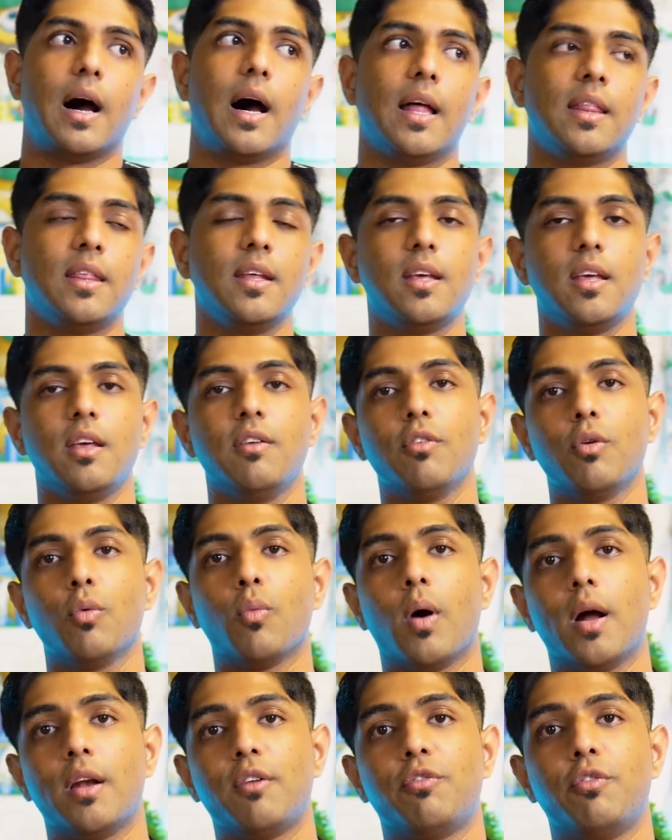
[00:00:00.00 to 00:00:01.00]
I think
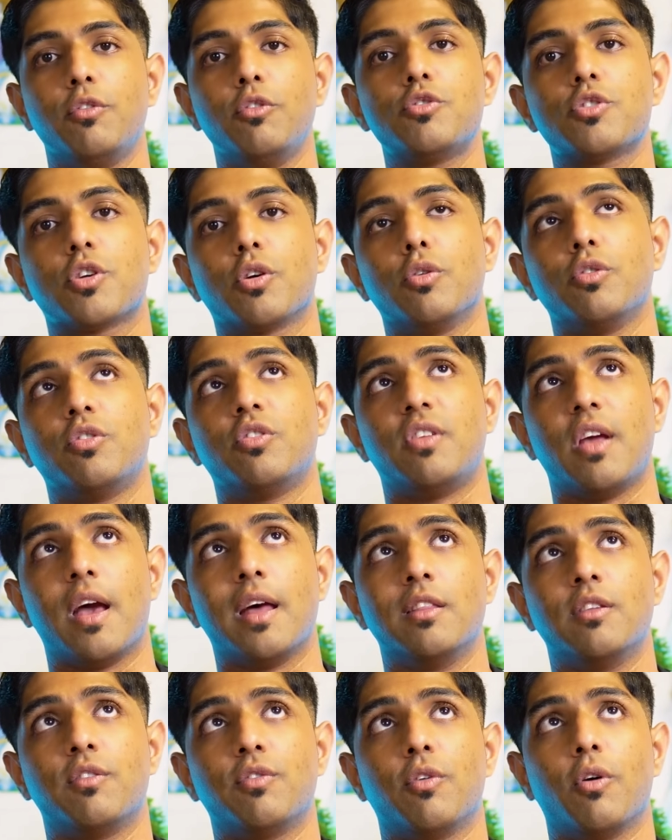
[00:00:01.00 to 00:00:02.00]
even what Futuco
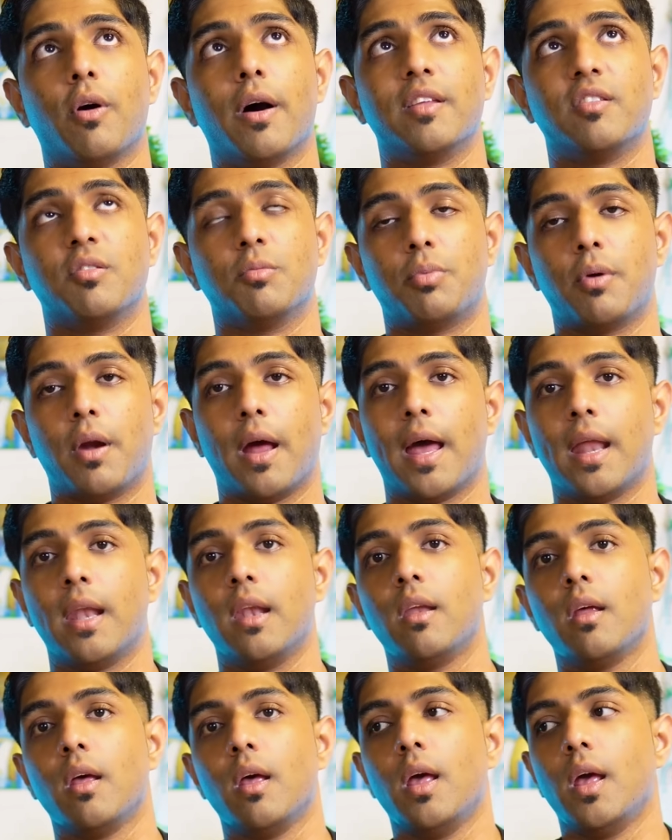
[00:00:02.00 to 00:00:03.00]
stands for as a
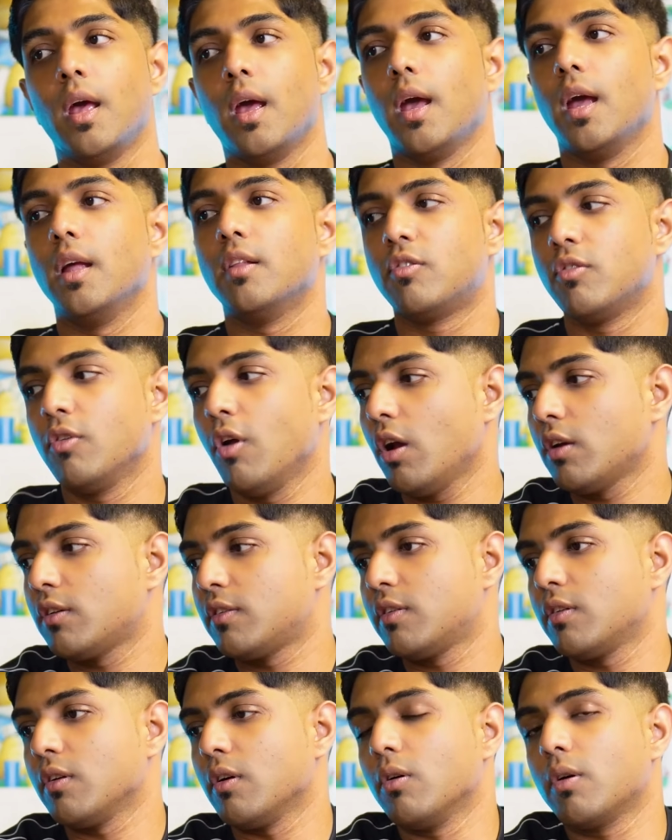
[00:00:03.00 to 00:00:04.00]
brand, it's
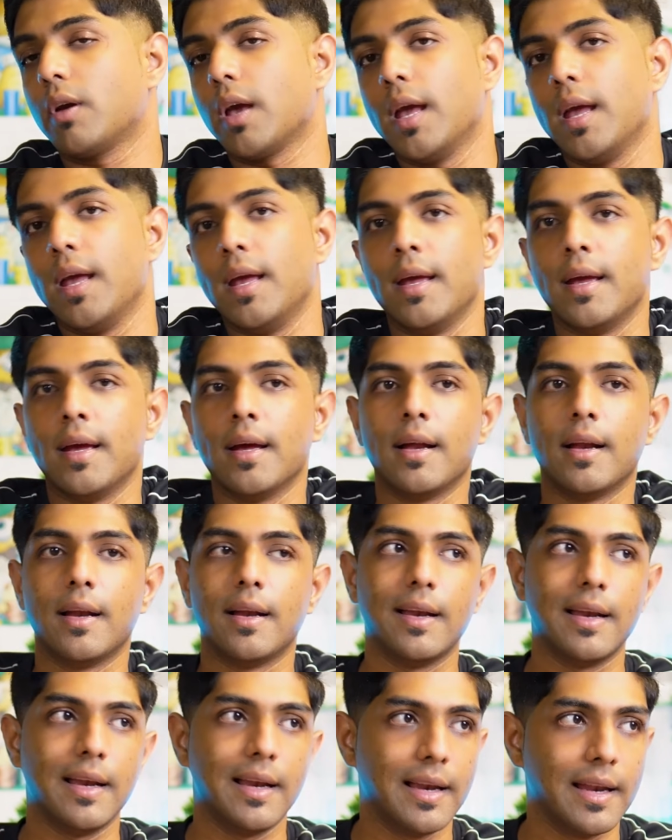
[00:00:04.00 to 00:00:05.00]
not, okay,
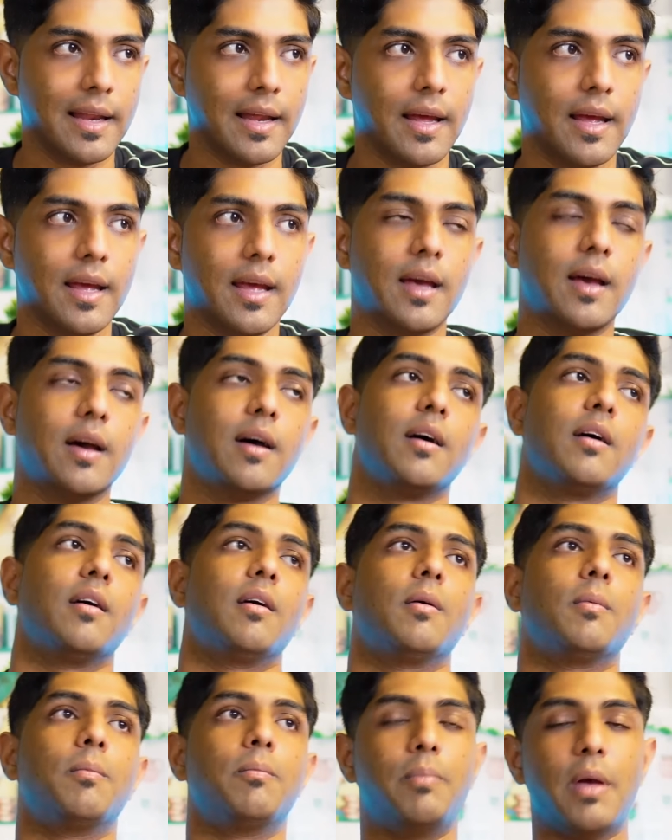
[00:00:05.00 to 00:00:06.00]

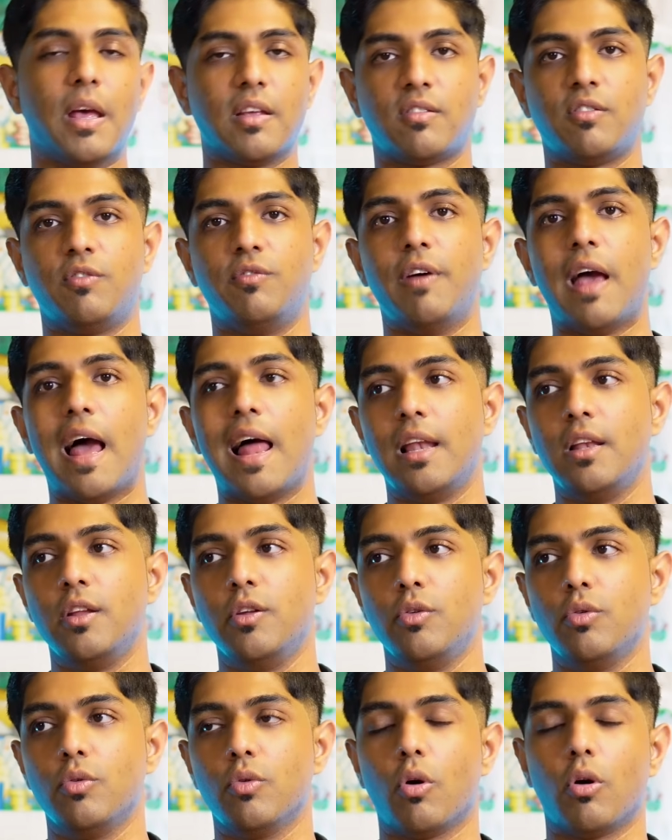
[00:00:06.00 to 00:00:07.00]
best
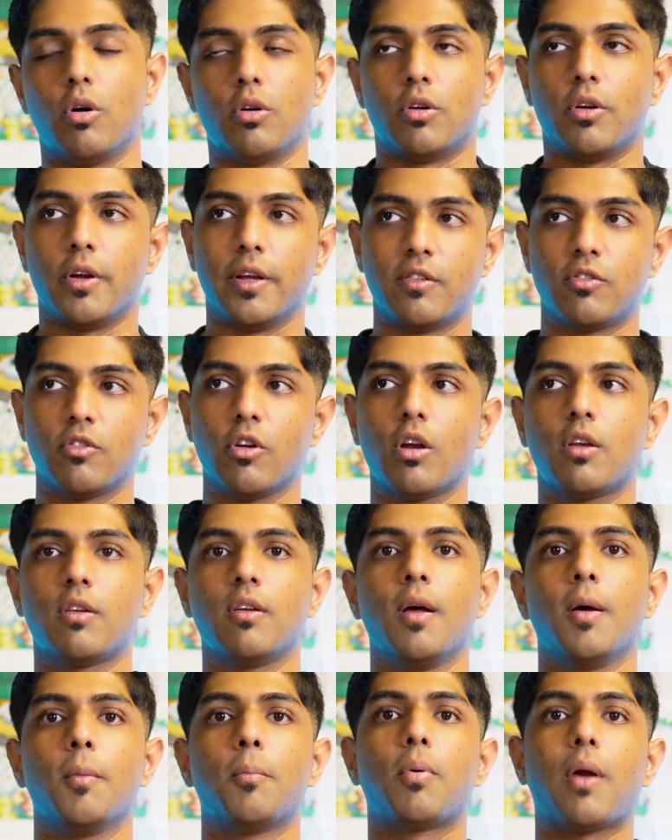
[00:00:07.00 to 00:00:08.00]
value, or it's
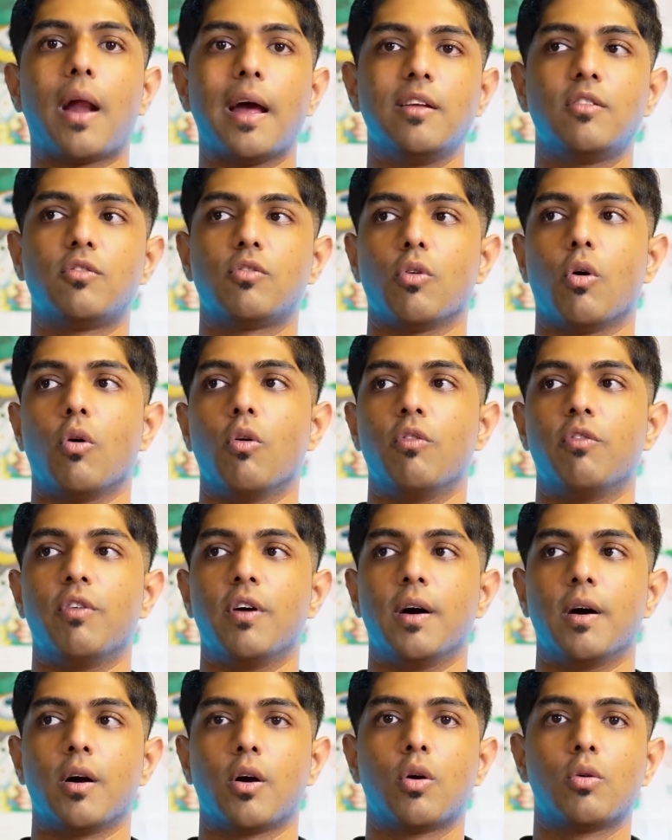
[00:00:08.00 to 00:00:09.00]
not price
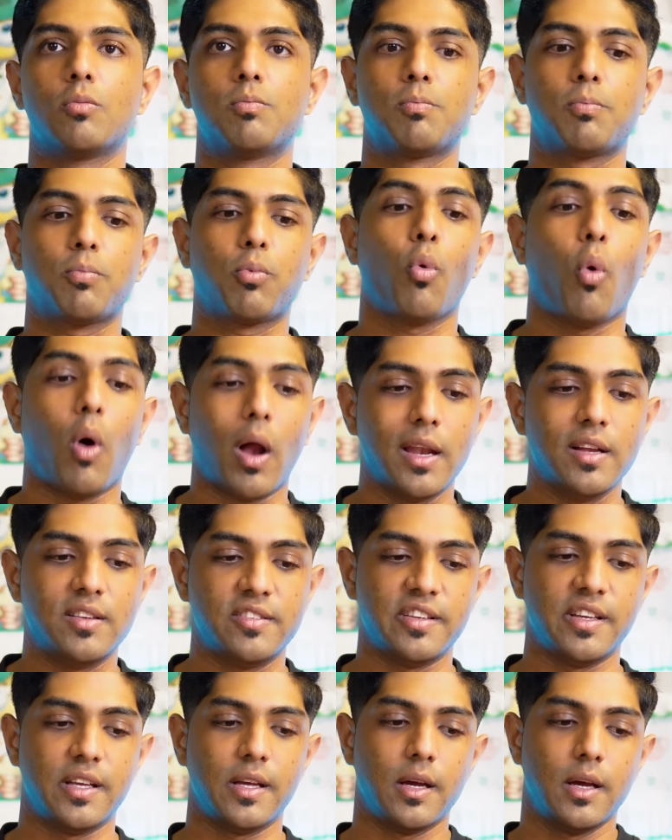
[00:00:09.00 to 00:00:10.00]
over
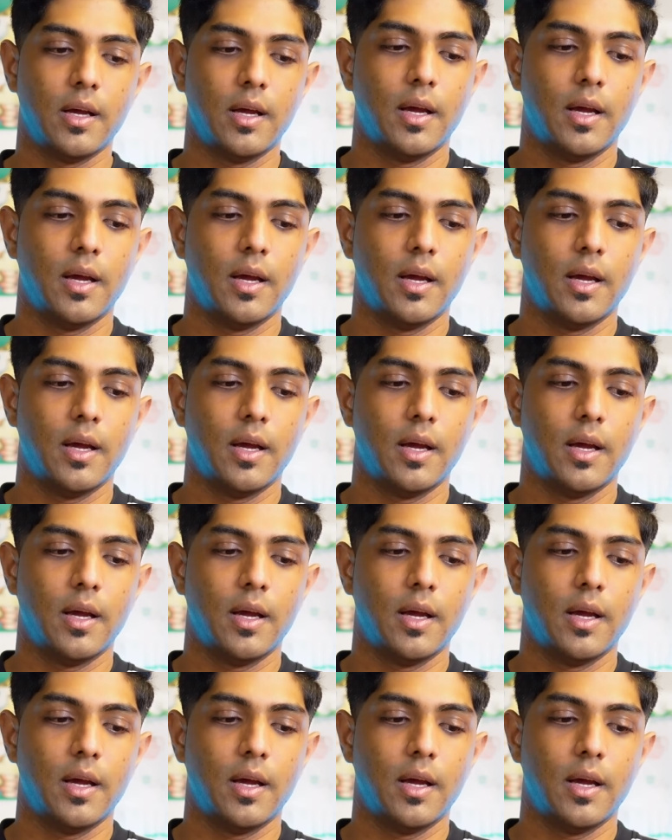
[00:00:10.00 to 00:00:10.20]
quality.